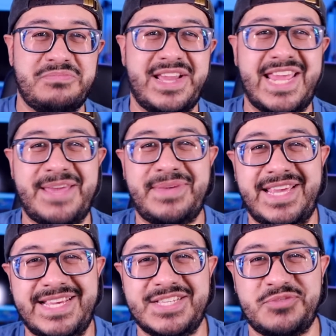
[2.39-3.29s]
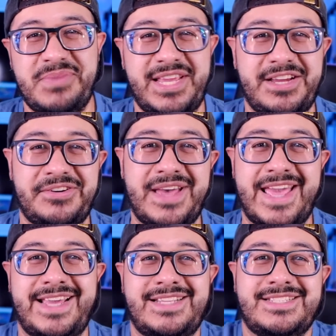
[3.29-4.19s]
My name is Mhino,
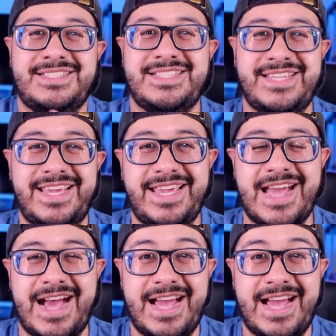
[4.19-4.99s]
and today